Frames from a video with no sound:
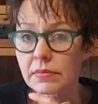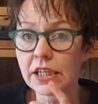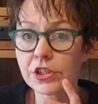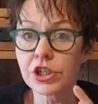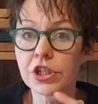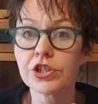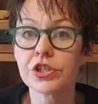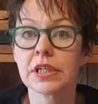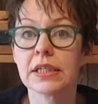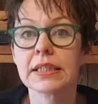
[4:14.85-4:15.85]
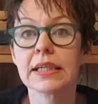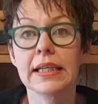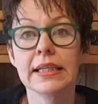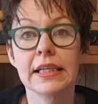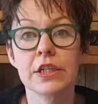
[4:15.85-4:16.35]
Ingestion
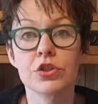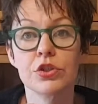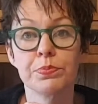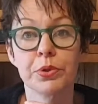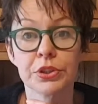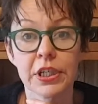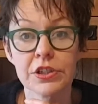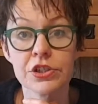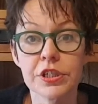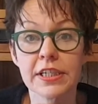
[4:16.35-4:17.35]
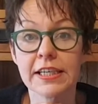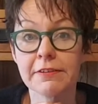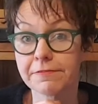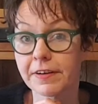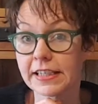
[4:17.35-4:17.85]
can lead to potentially
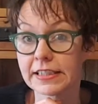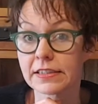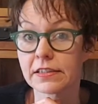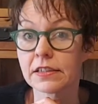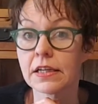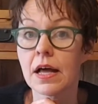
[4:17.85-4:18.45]
fatal